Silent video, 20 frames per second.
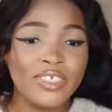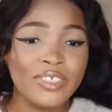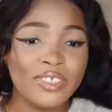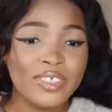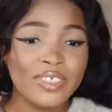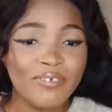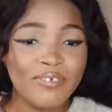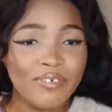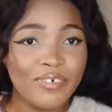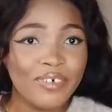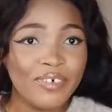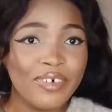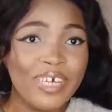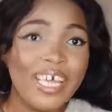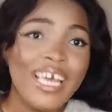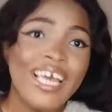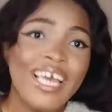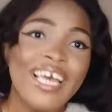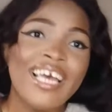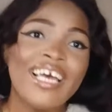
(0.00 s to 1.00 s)
is just for
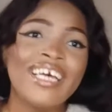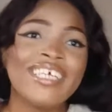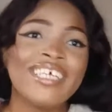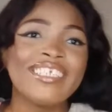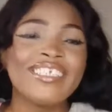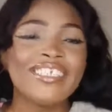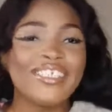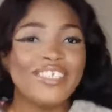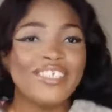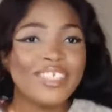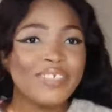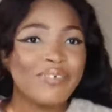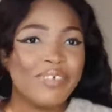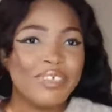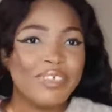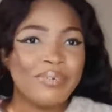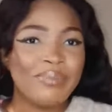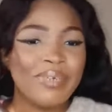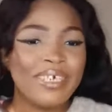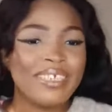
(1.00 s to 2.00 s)

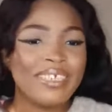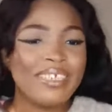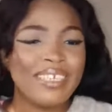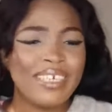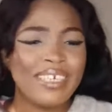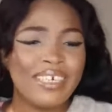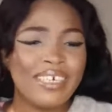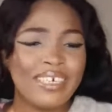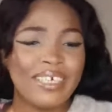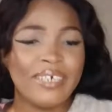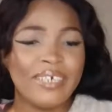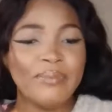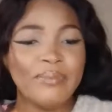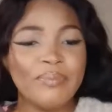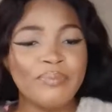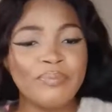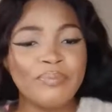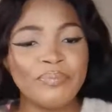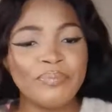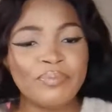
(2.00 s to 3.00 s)
the
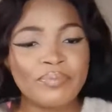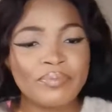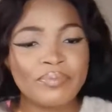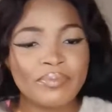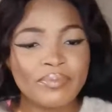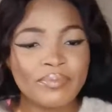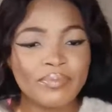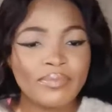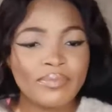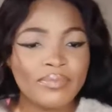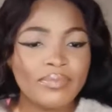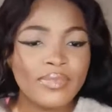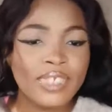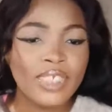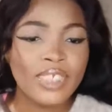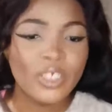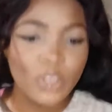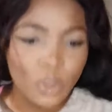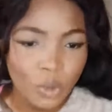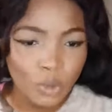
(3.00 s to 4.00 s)
banter.
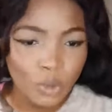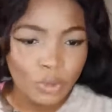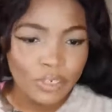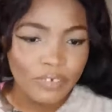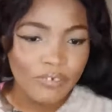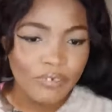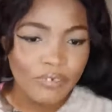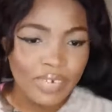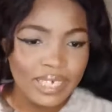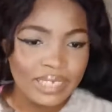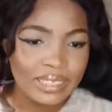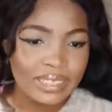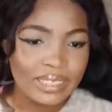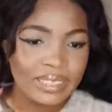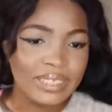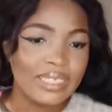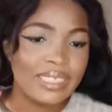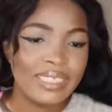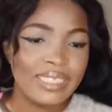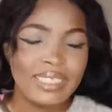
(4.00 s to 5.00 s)
So the
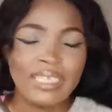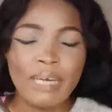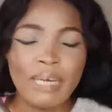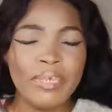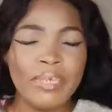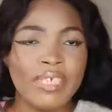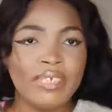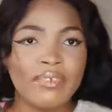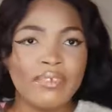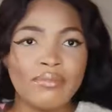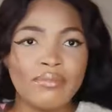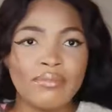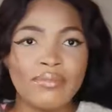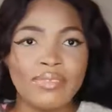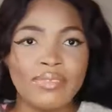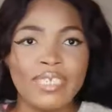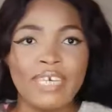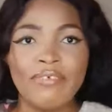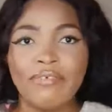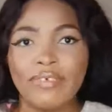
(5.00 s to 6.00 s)
first thing, I mean,
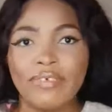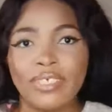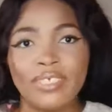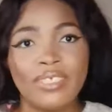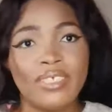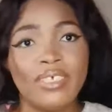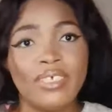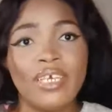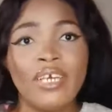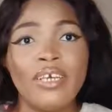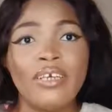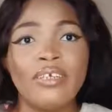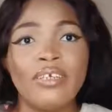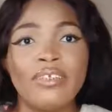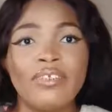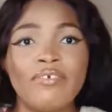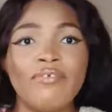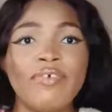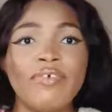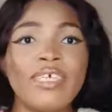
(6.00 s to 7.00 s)
definitely
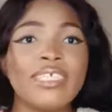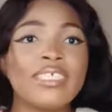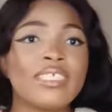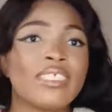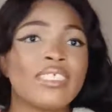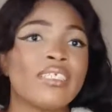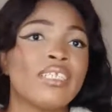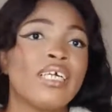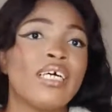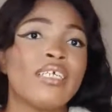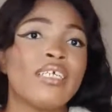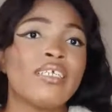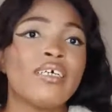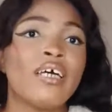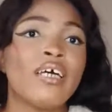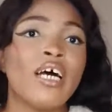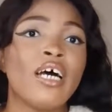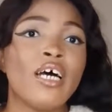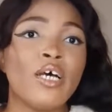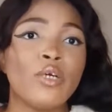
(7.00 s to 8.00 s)
the first thing that
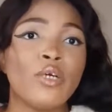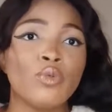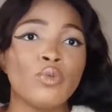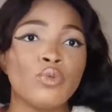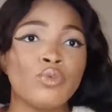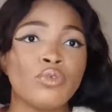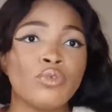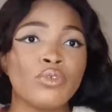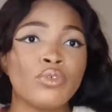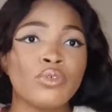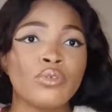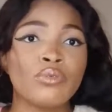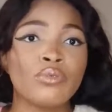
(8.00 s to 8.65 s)
I would,